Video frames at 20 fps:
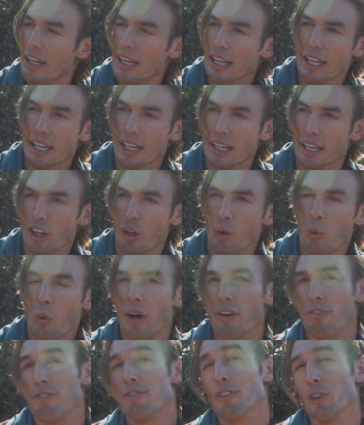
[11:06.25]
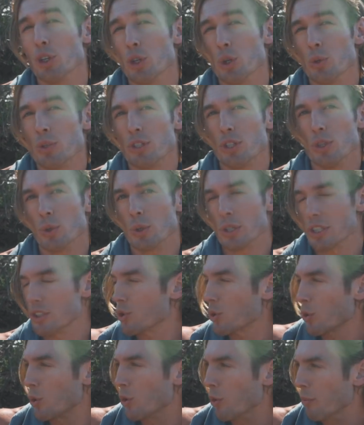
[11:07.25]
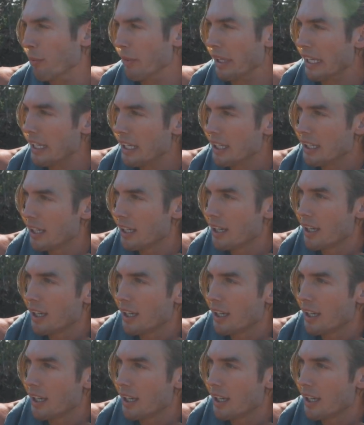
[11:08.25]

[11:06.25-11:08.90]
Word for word: and I don't want food to control me.